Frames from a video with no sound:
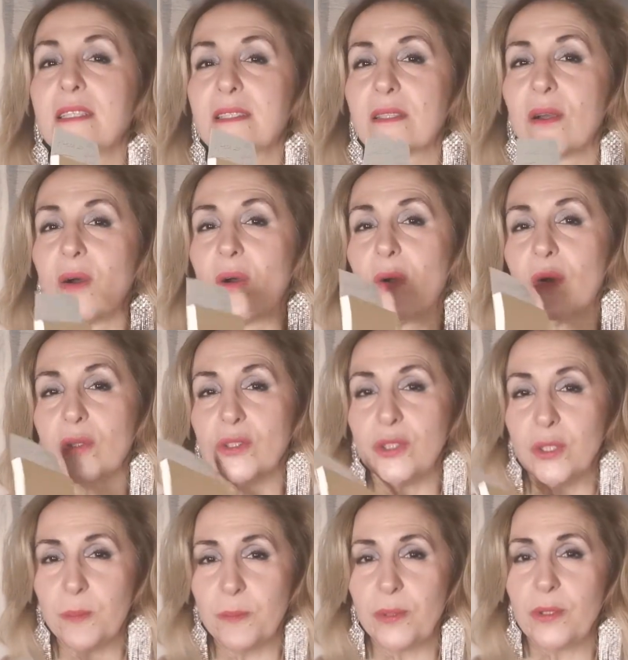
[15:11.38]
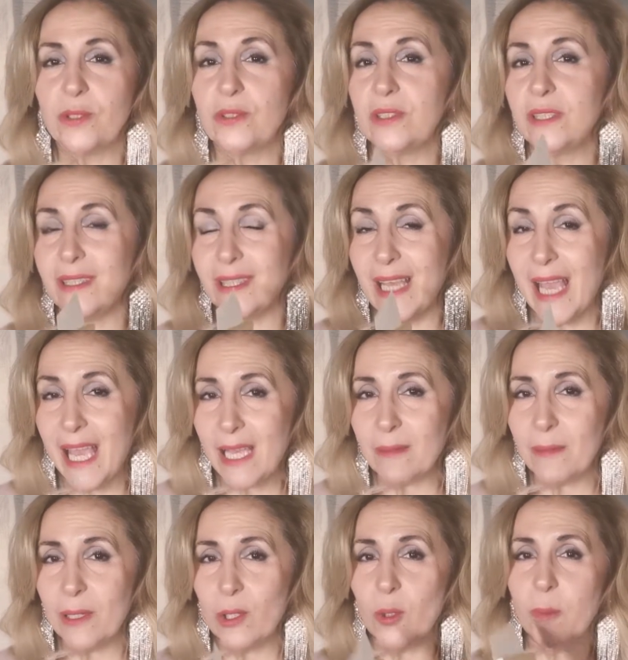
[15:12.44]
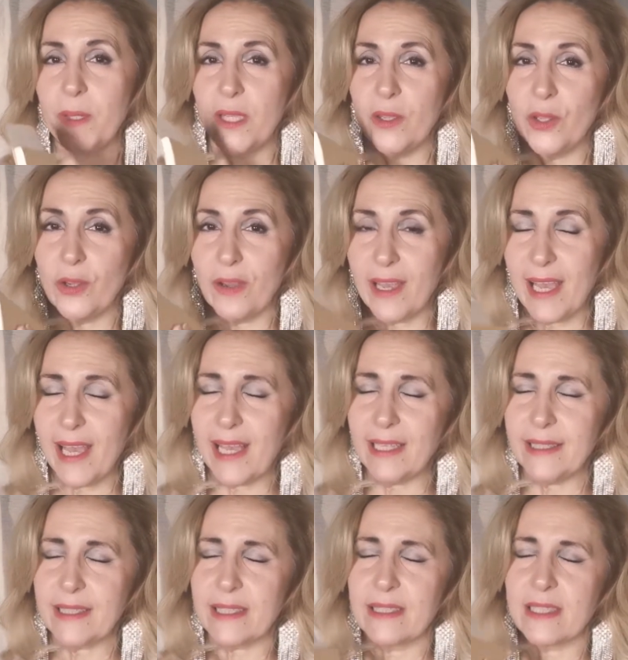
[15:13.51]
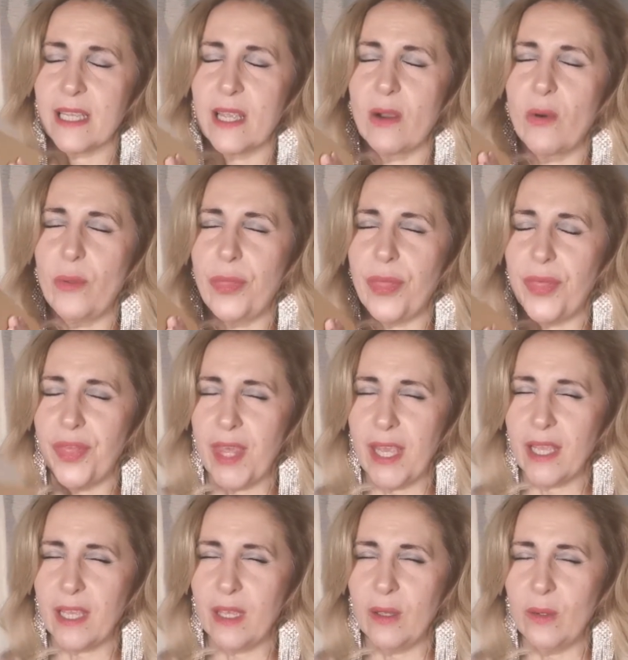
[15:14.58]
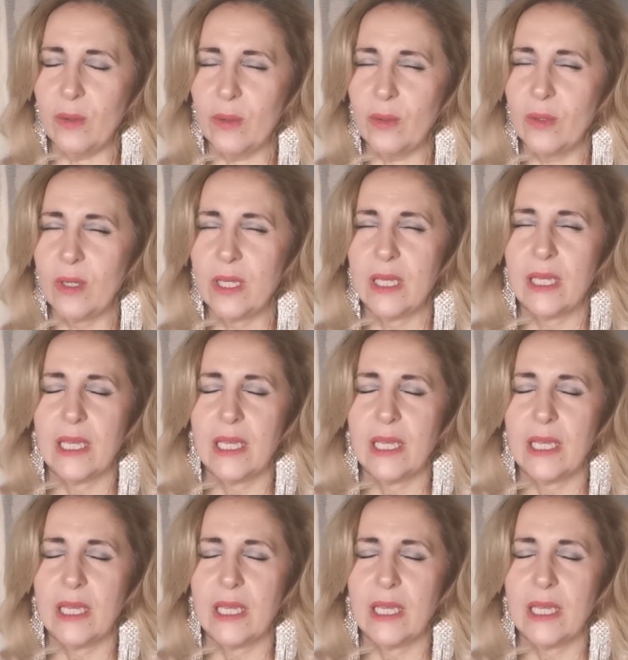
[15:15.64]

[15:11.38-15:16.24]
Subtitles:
So you put the envelope in your hands and say, oh, thank you.